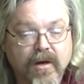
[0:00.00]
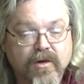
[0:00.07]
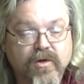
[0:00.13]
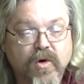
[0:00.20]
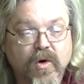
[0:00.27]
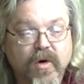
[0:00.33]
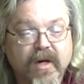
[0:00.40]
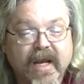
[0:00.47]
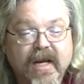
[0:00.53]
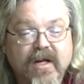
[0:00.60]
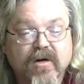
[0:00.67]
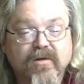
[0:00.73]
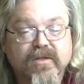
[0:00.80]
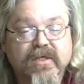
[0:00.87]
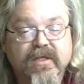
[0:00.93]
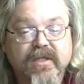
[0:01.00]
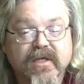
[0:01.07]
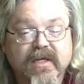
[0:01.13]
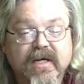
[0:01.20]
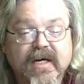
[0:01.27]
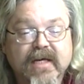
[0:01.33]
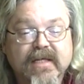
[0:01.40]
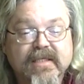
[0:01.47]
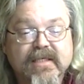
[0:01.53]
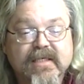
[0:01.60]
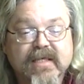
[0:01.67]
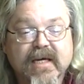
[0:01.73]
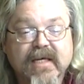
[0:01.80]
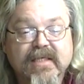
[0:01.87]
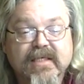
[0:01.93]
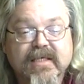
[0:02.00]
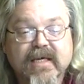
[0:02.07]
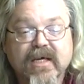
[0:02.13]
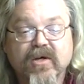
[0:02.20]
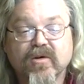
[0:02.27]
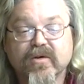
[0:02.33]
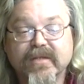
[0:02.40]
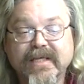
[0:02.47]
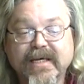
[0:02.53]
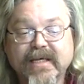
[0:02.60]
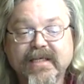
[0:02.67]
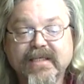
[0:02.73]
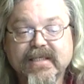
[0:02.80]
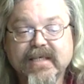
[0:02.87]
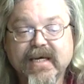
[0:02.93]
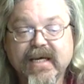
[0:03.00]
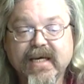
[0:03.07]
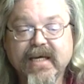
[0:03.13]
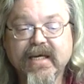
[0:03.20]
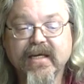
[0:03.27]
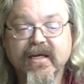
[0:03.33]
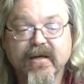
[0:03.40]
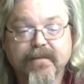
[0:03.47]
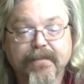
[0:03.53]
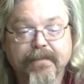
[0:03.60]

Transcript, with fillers: Tornadoes in the United States kill 19